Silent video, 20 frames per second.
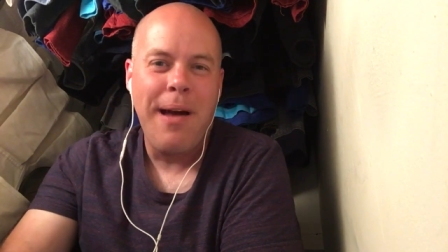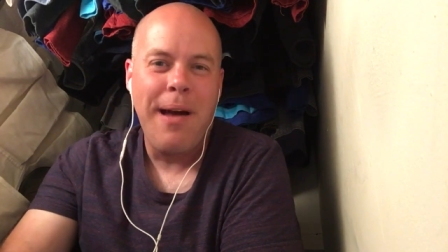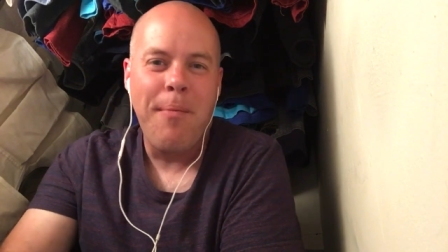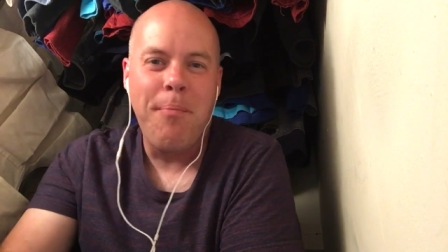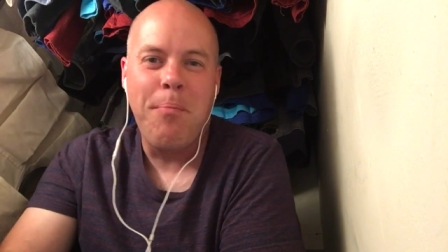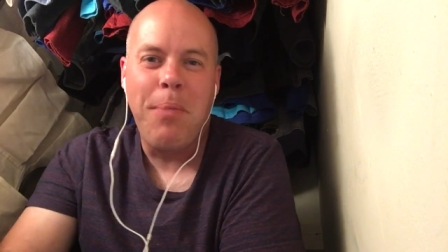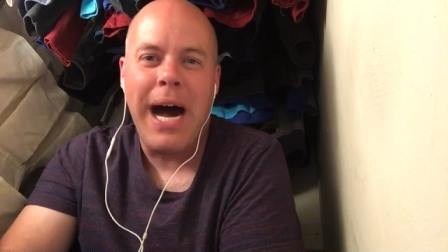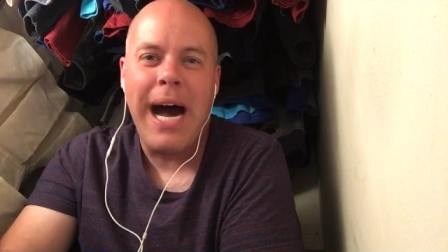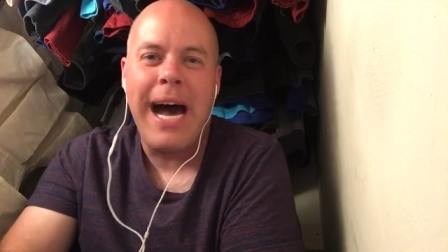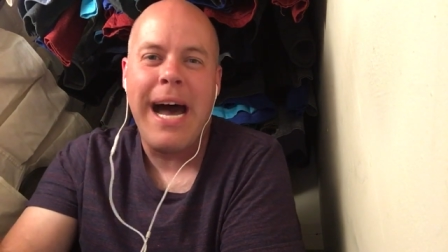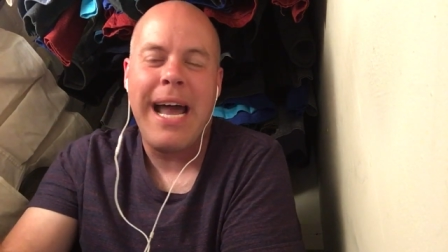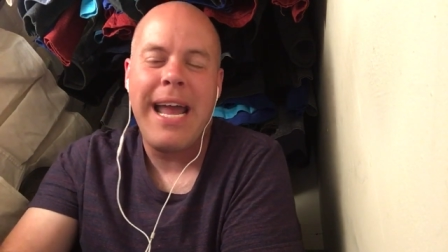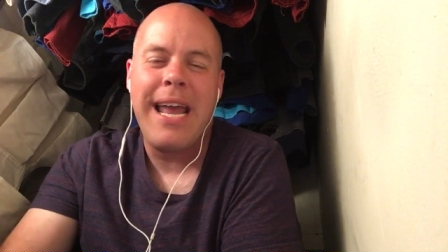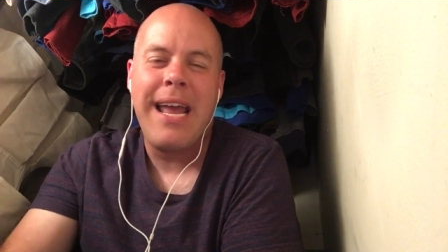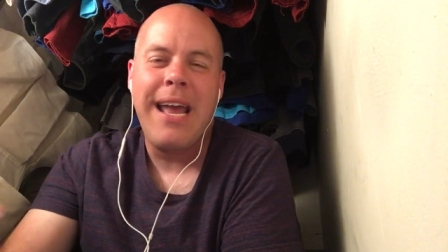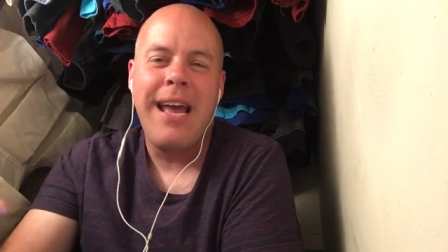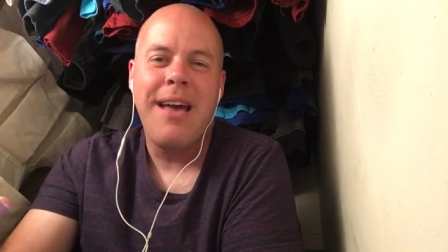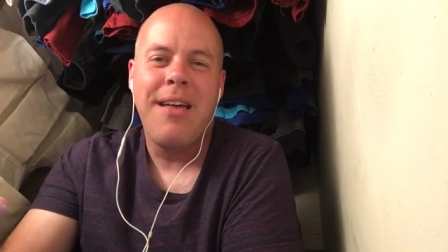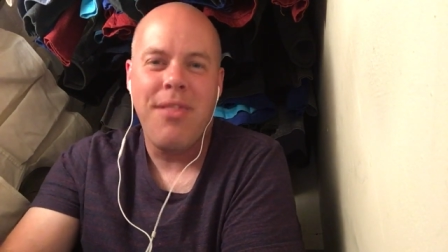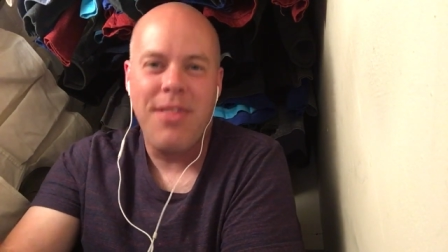by
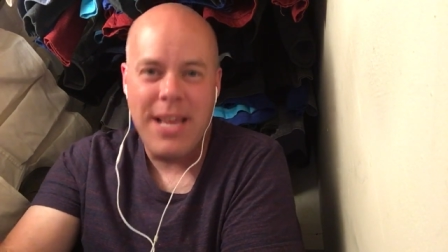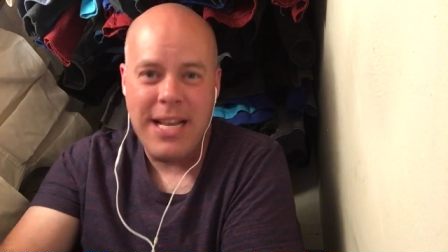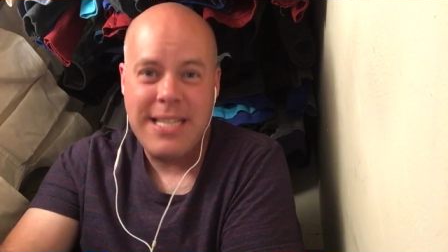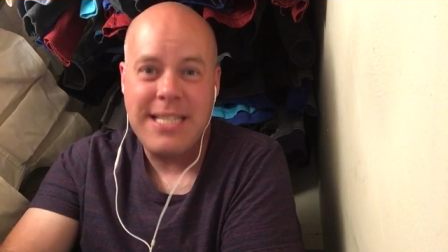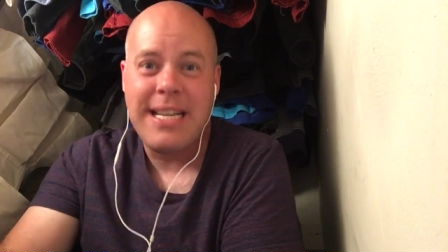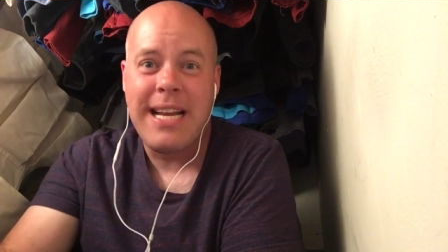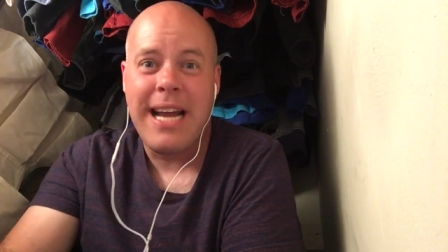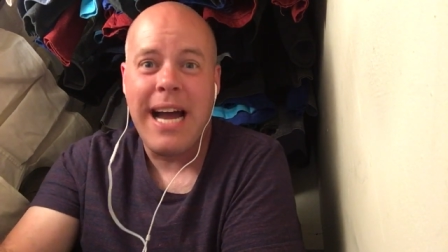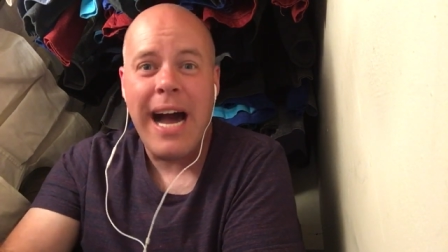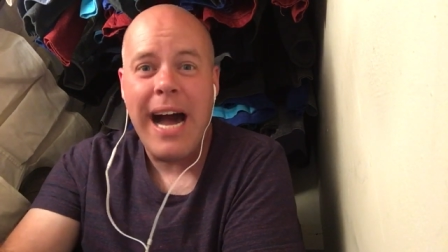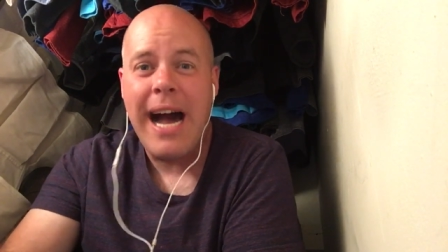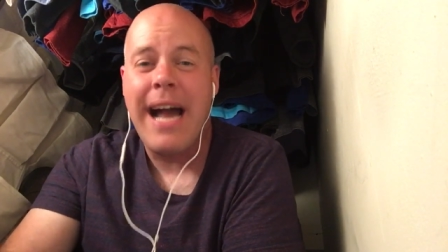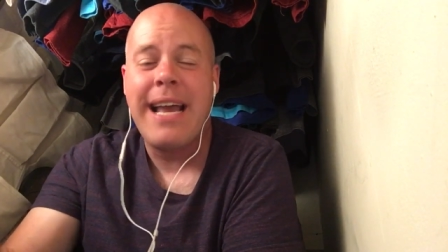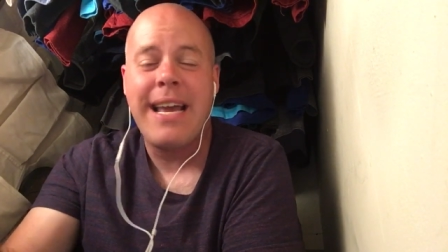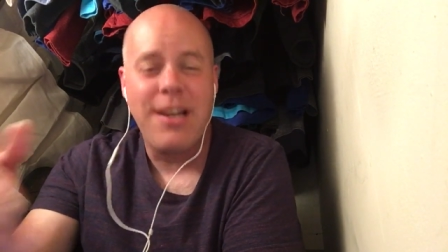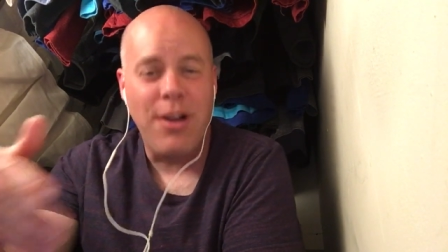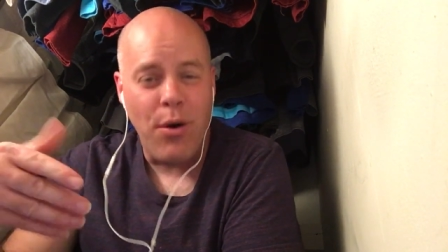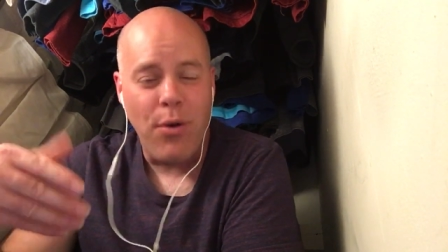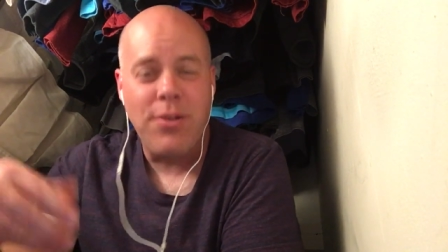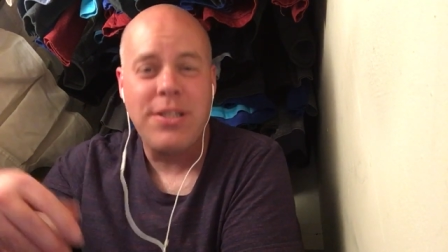this guy
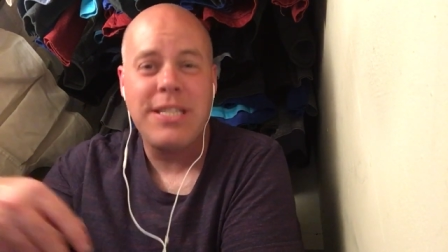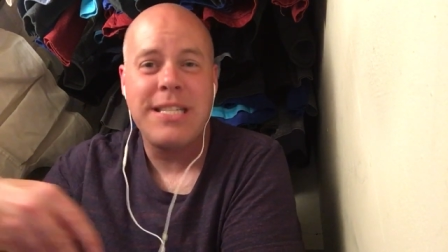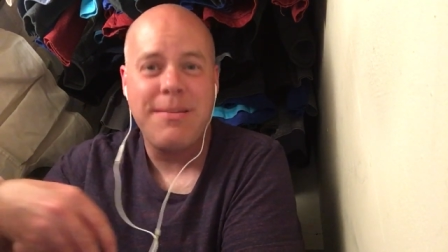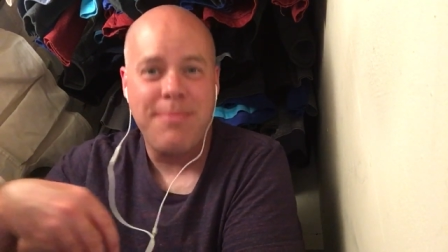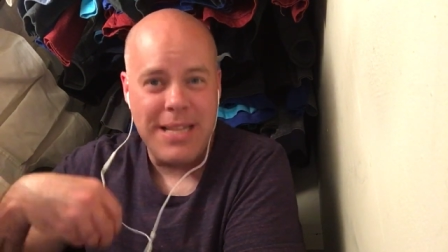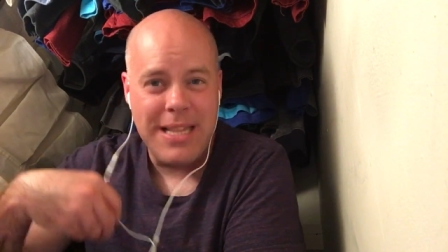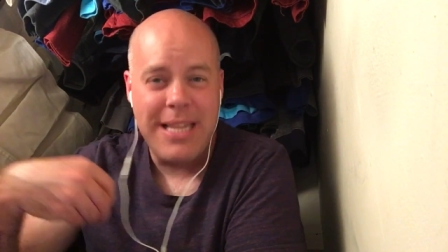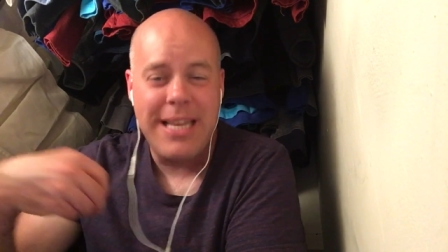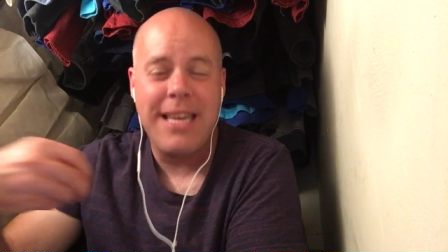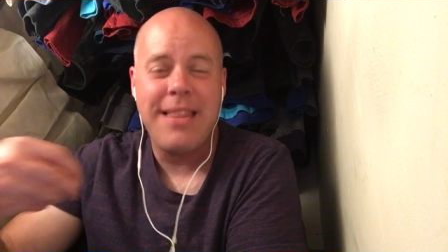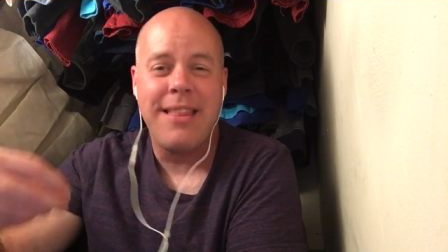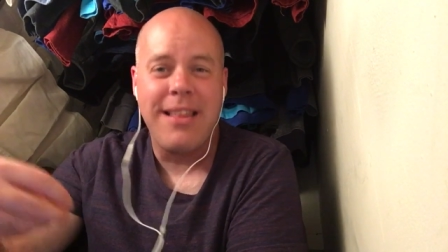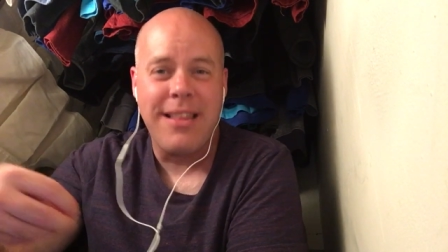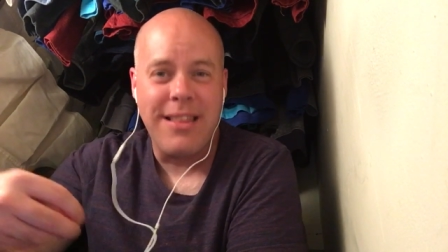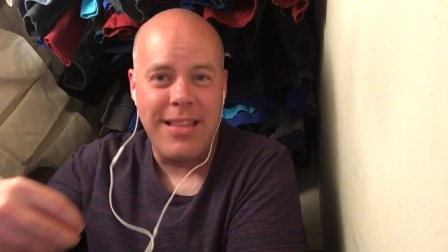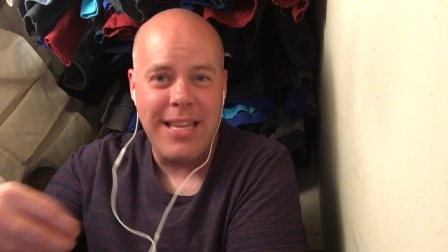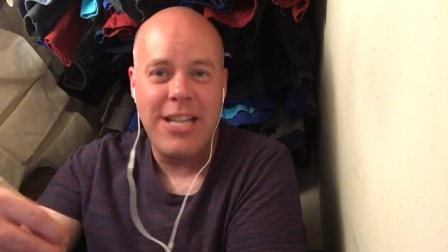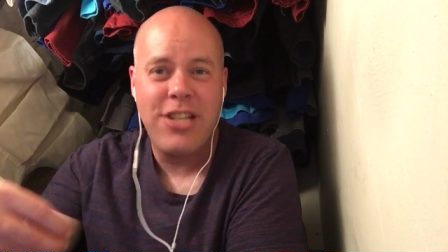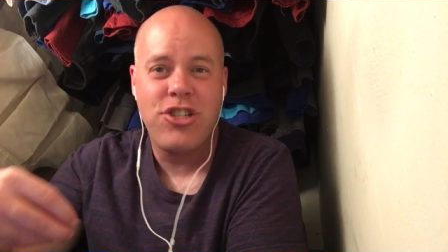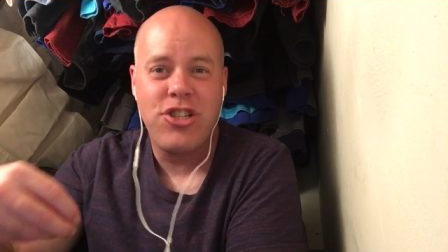and ultimately the
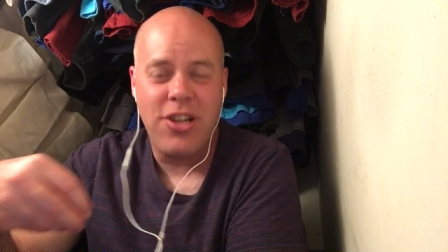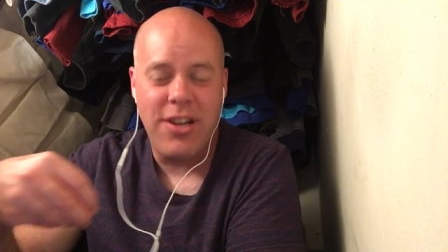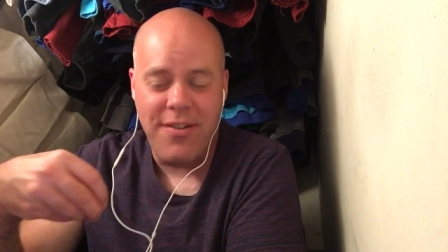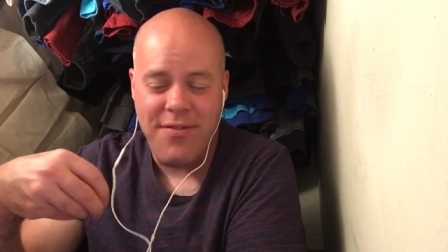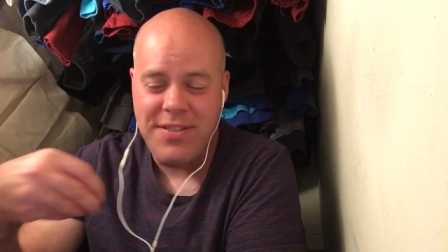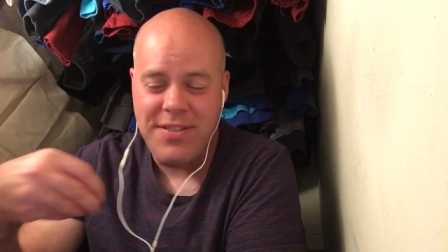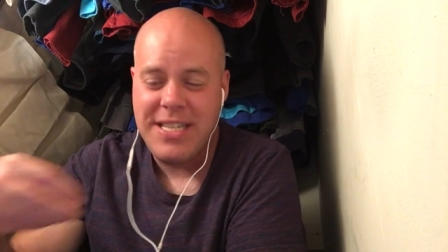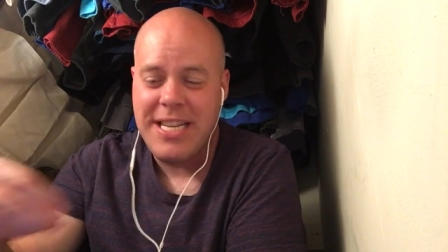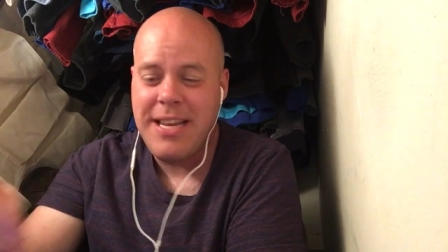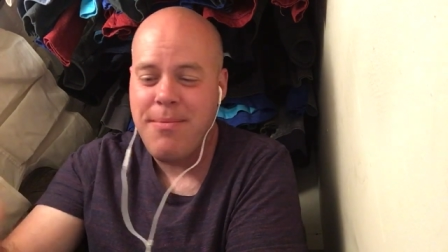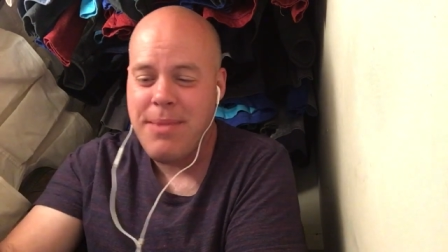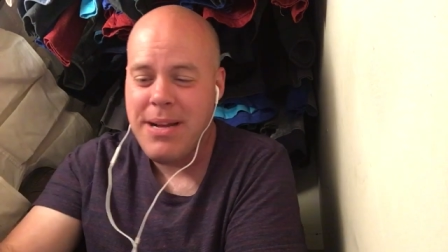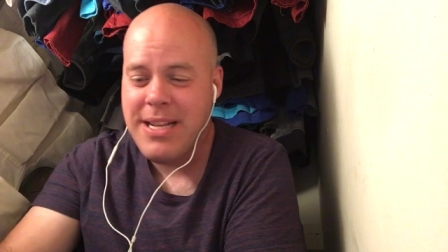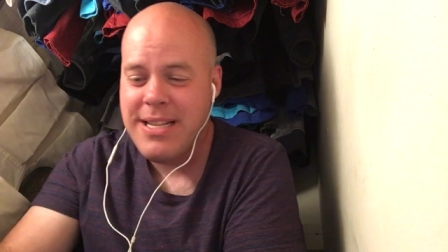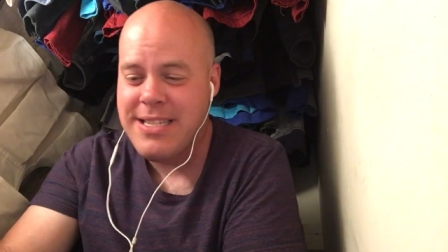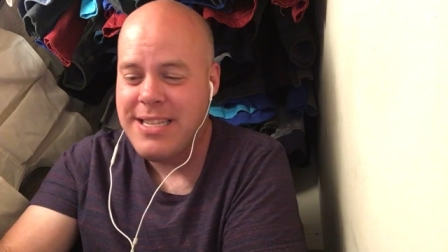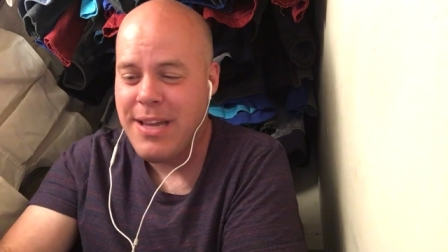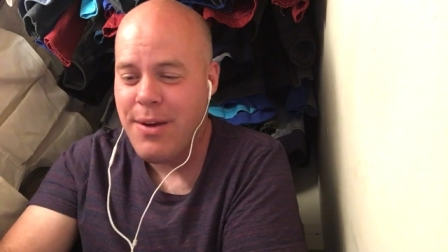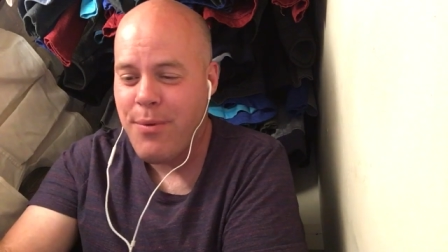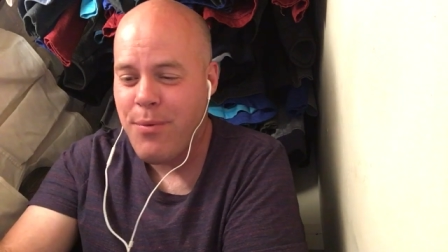legion of
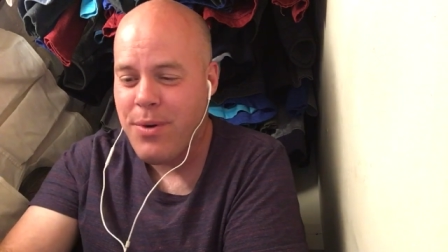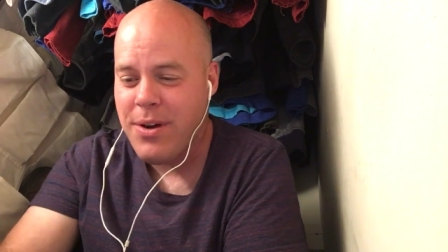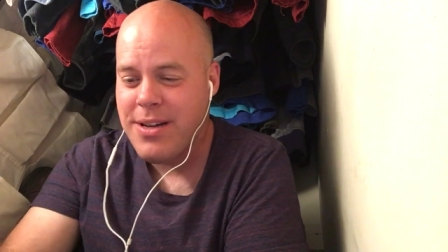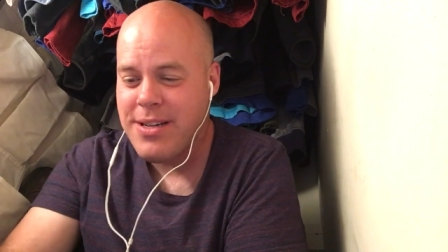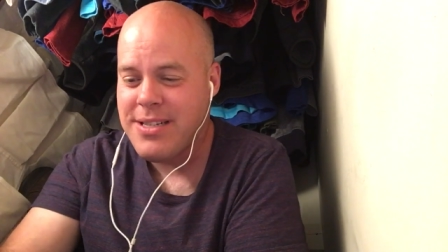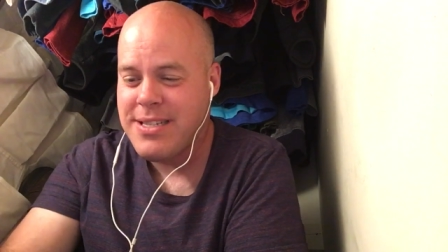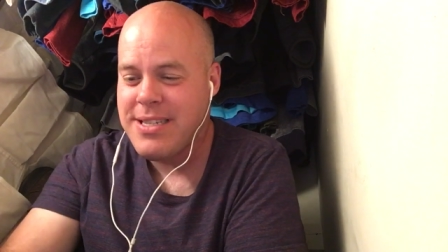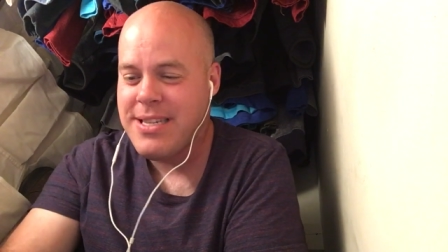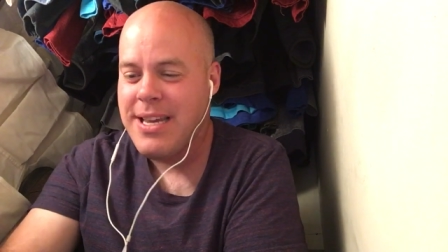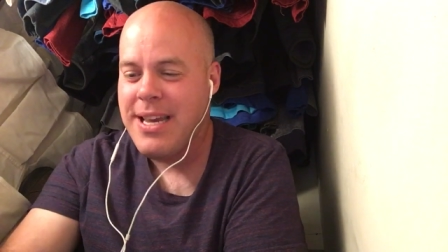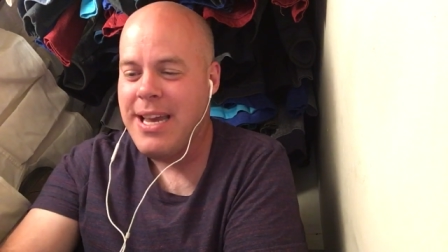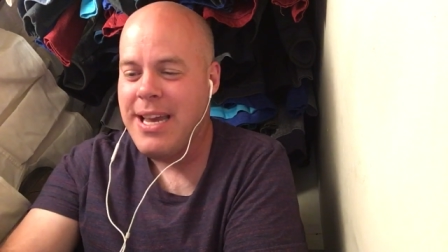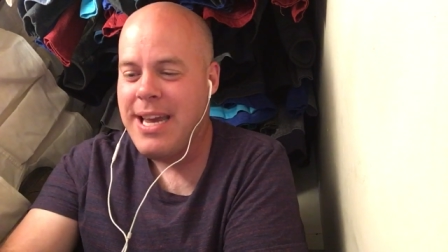demons that was